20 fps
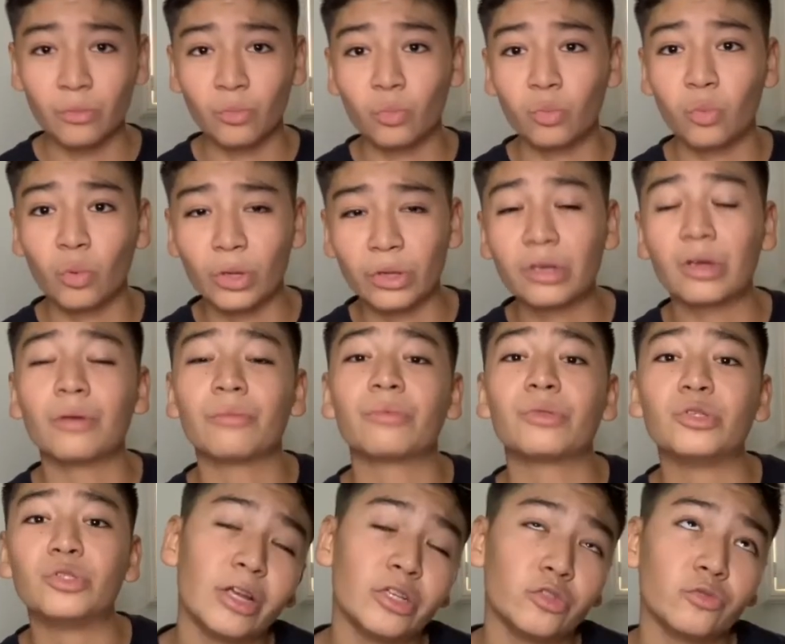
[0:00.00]
once comes
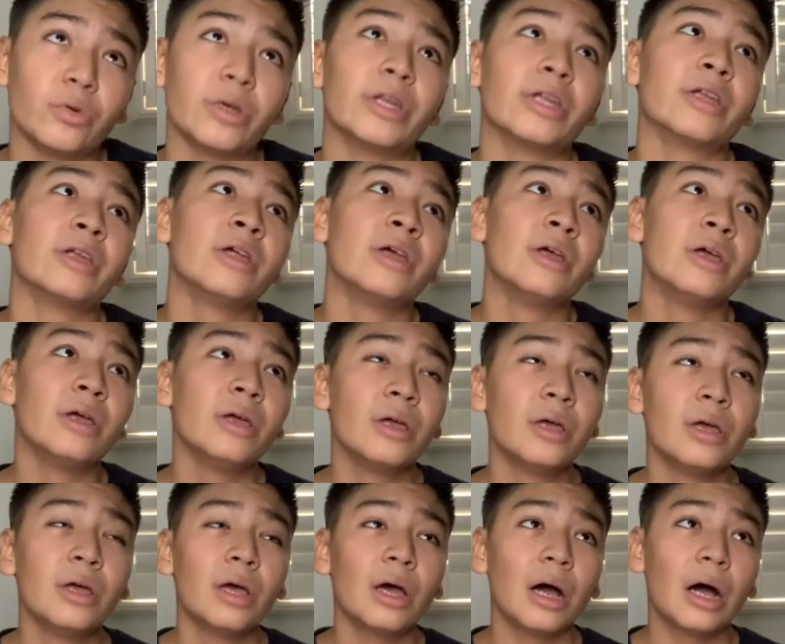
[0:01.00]
graduated,
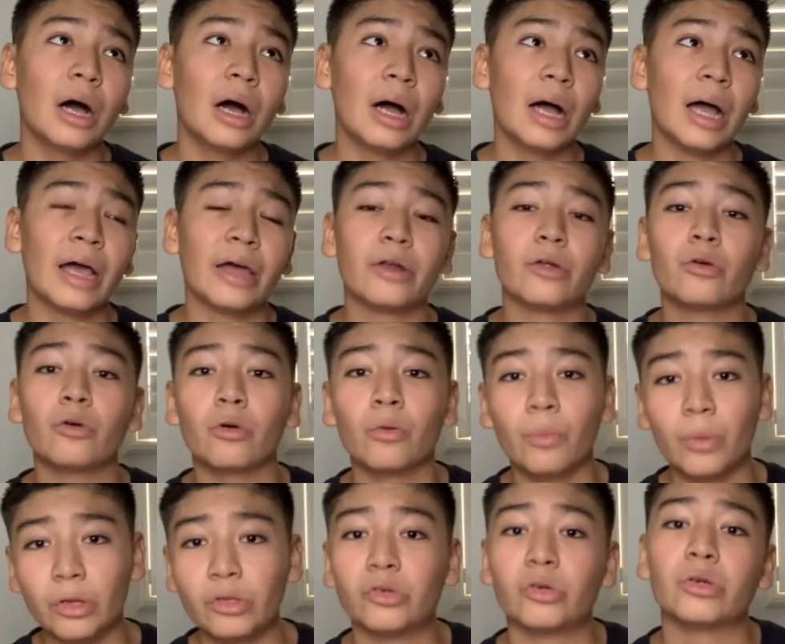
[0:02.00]
I had to go to the
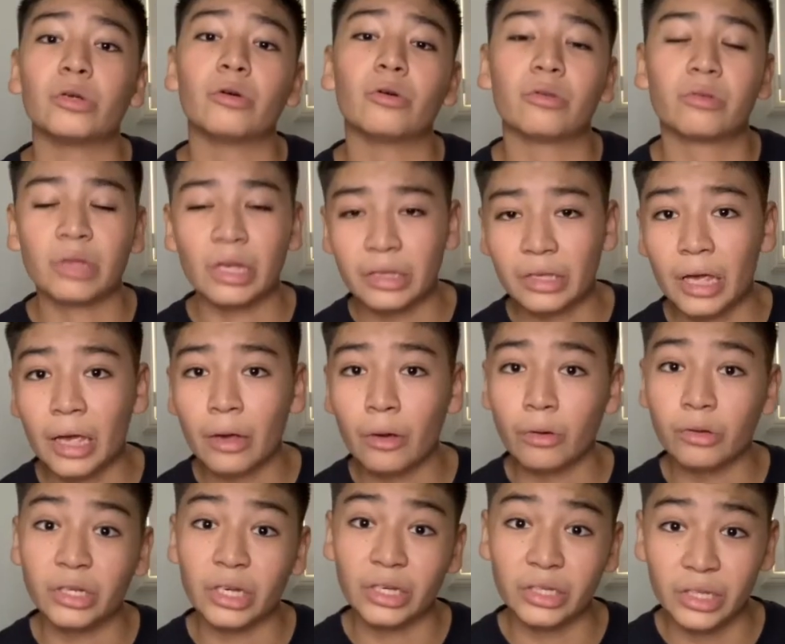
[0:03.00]
military, go to San Diego,
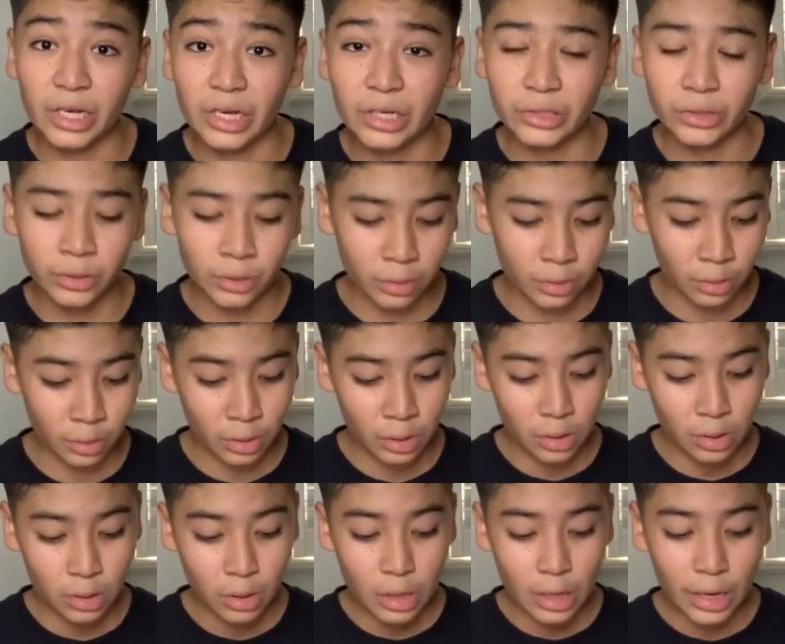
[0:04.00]
take a test.
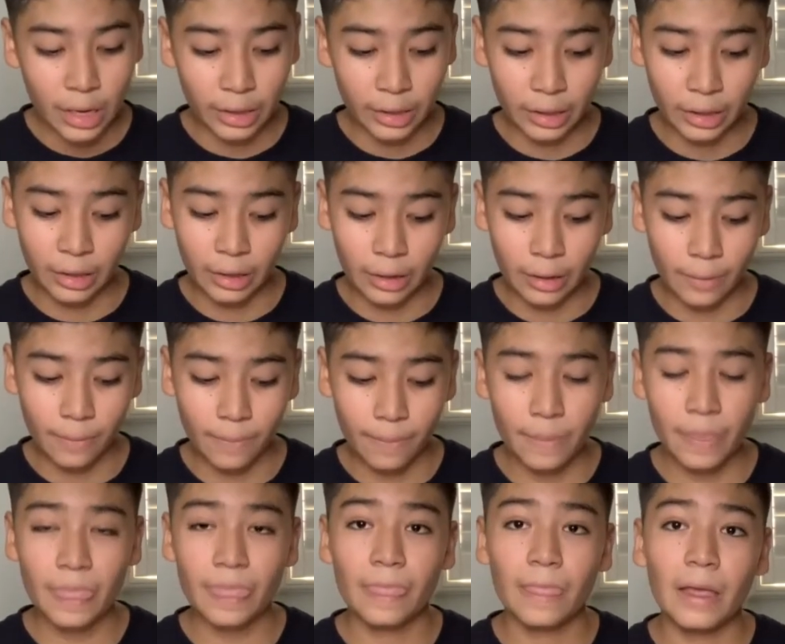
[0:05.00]
And then
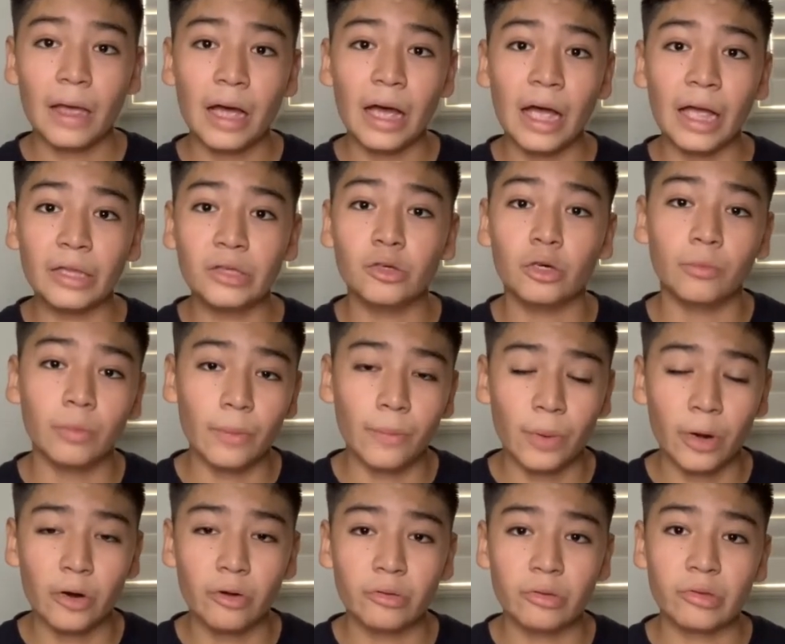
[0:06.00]
I told my
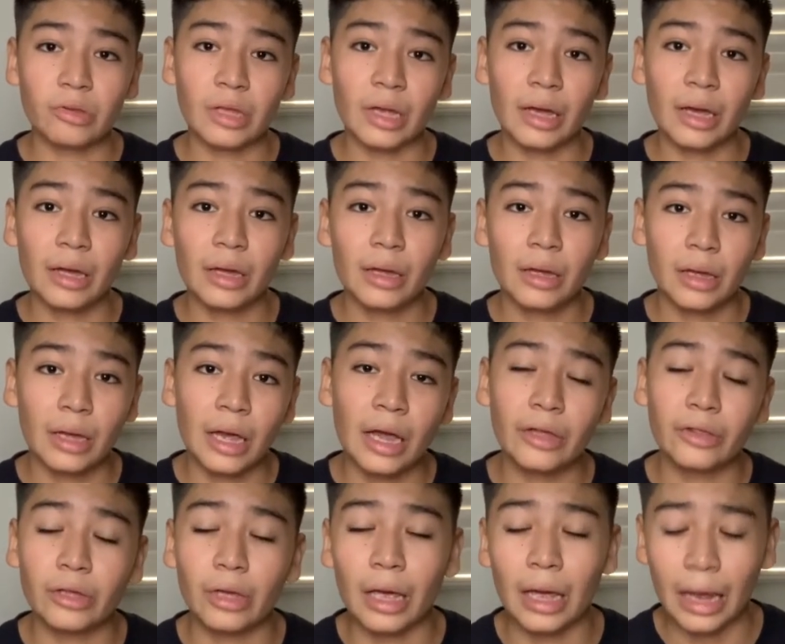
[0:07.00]
parents that
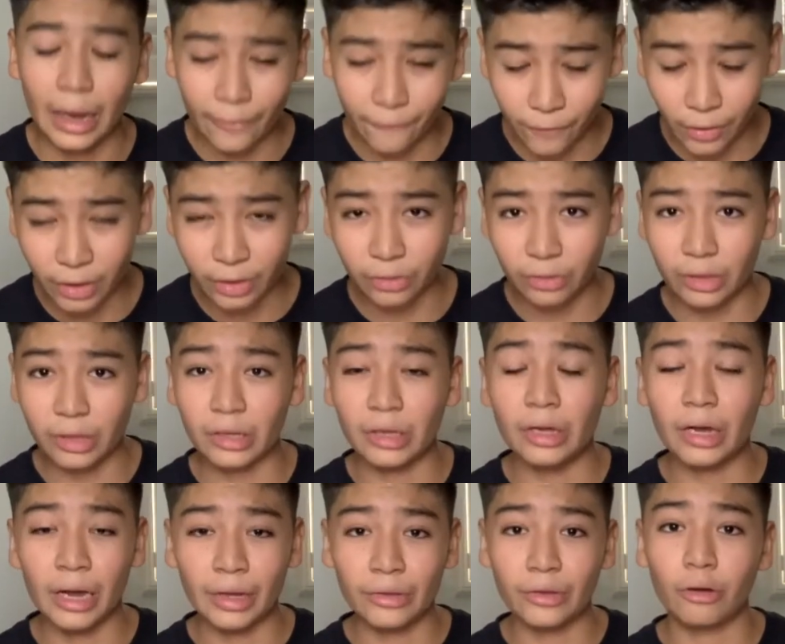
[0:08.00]
I finally
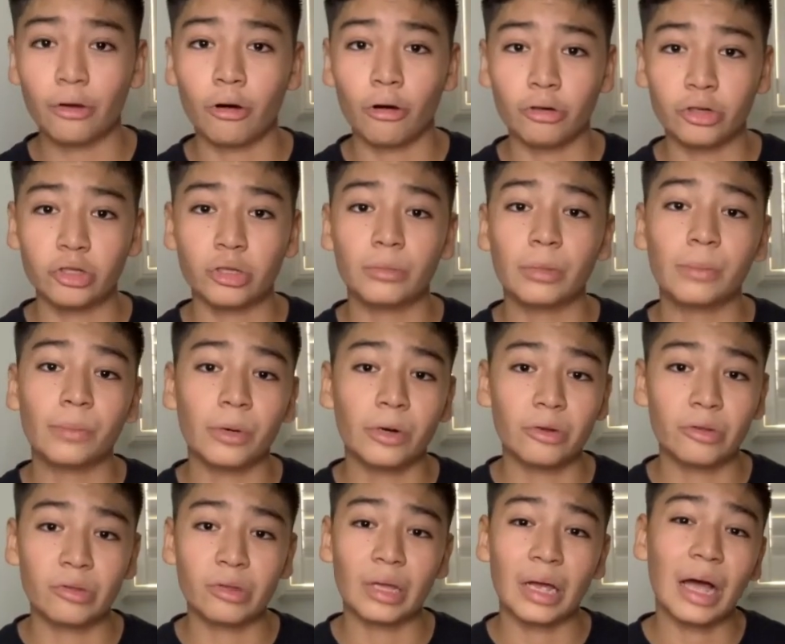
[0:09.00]
had the courage to tell my
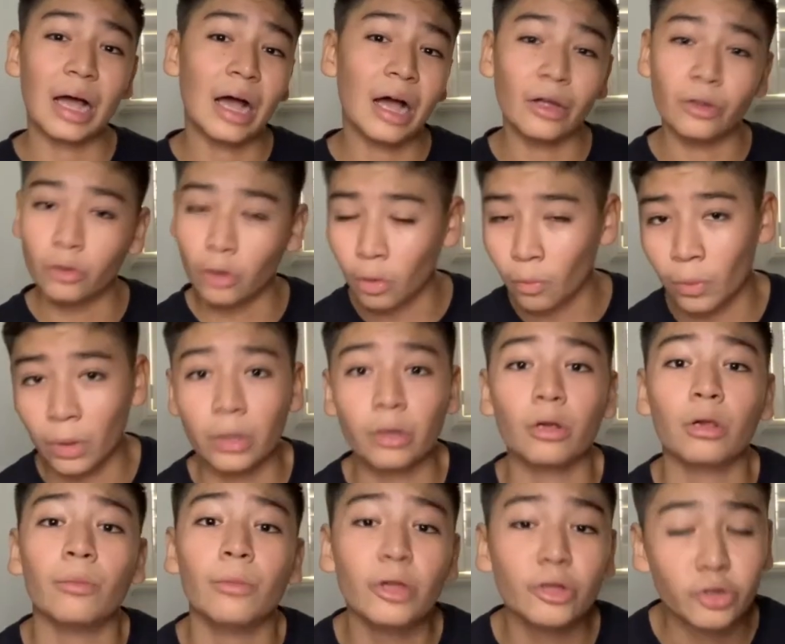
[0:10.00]
parents that I don't want to go
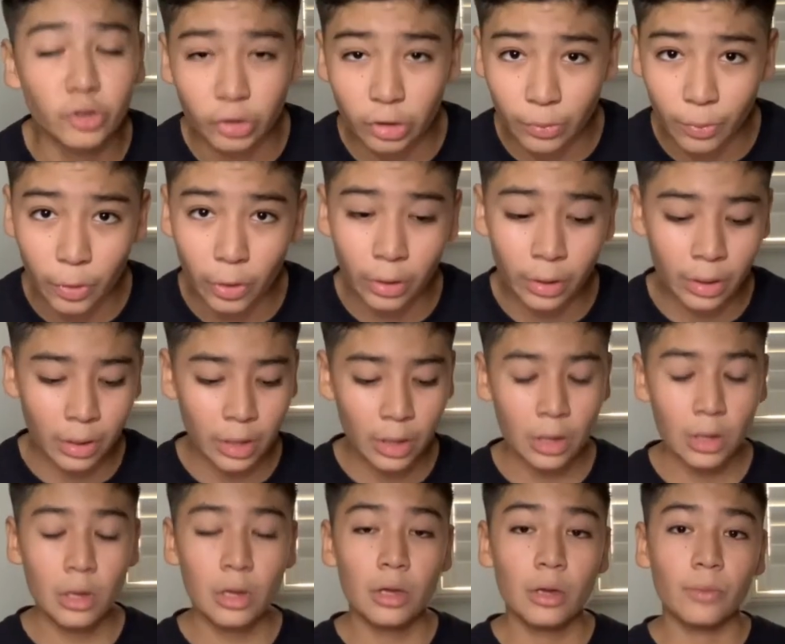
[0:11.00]
to the military no more
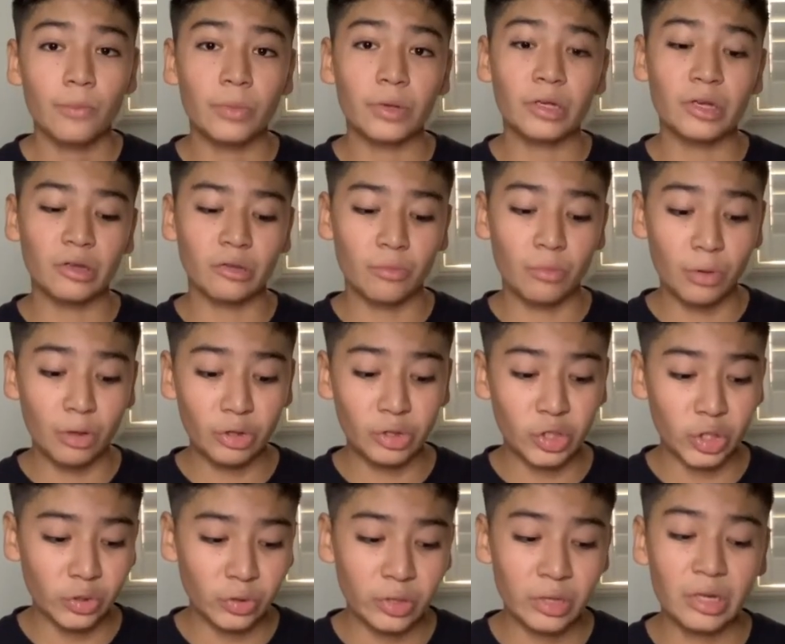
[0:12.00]
because
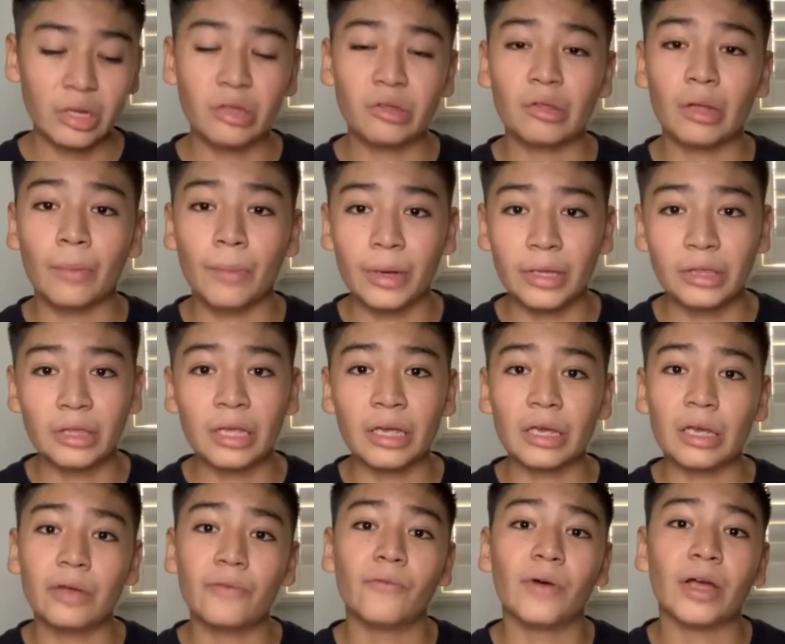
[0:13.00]
military is not my thing.
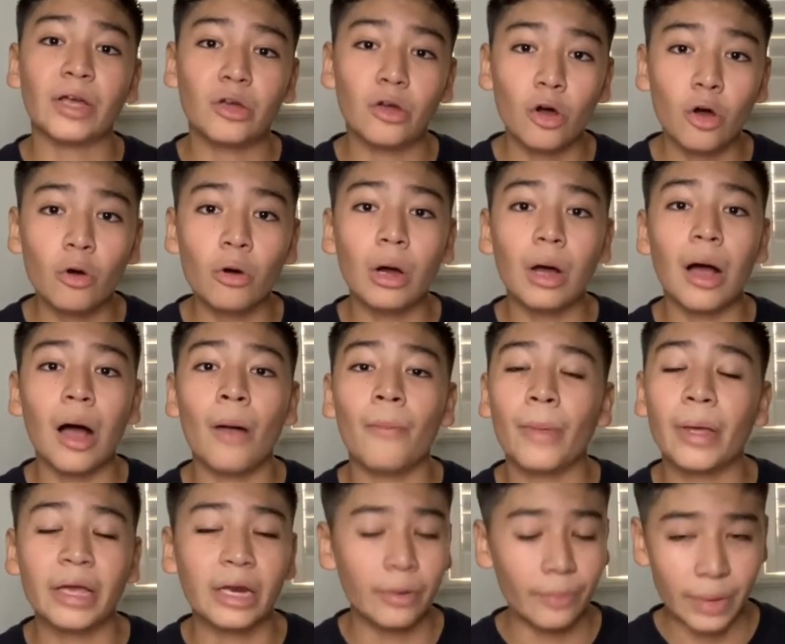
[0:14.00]
If I go, I'm not
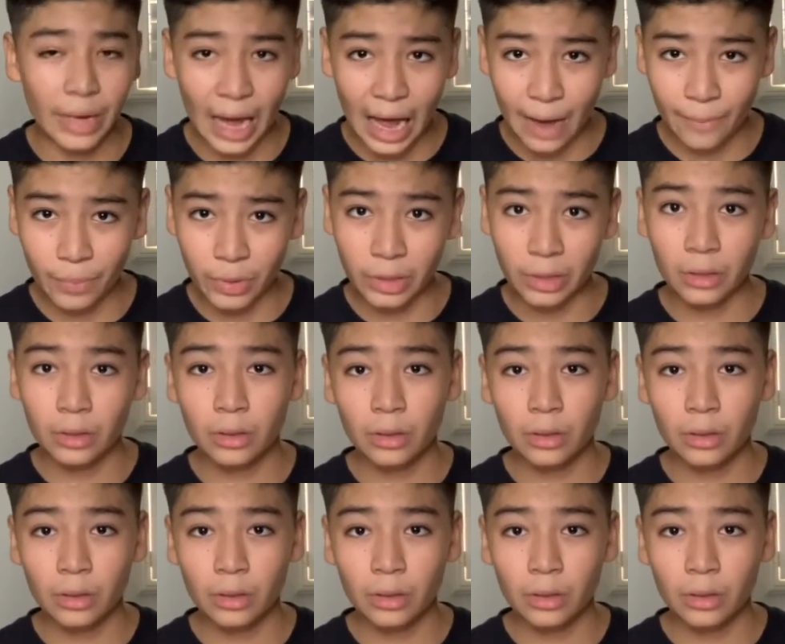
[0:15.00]
going to be happy.